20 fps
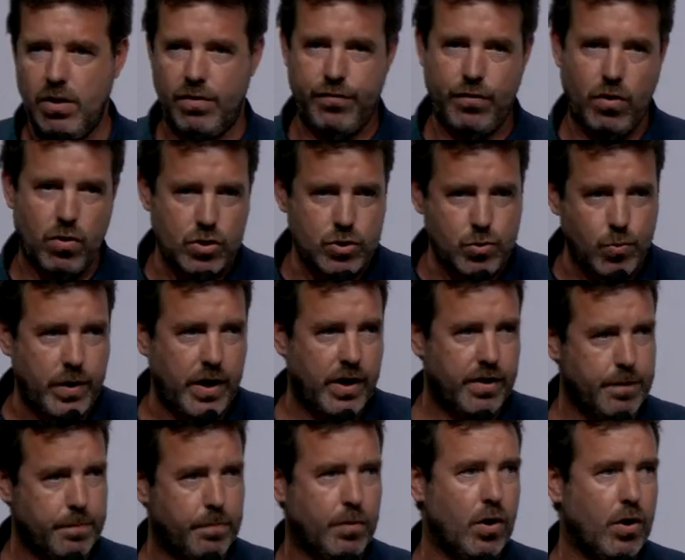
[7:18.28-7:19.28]
Of course, we are
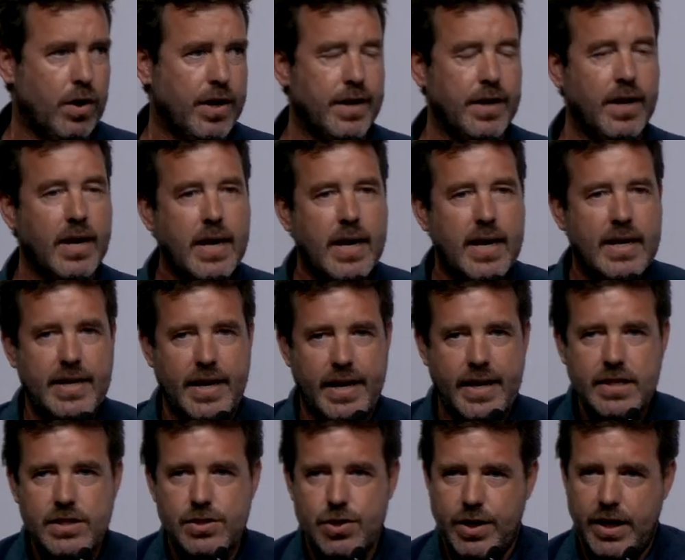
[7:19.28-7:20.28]
deploying the
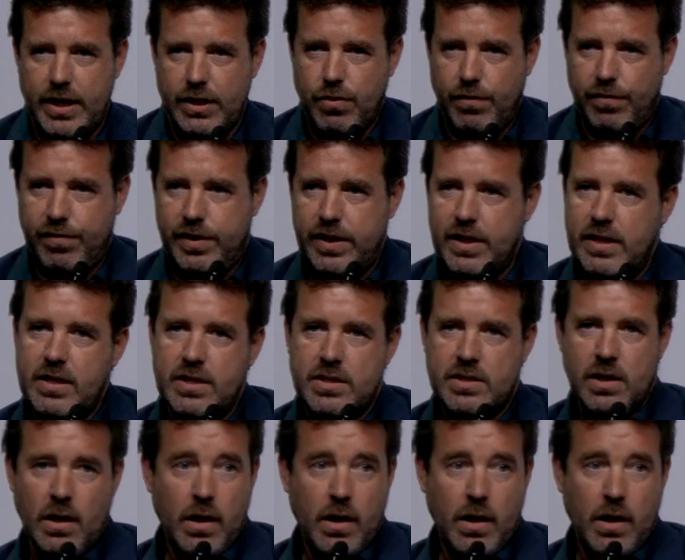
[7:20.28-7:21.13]
Internet of Things.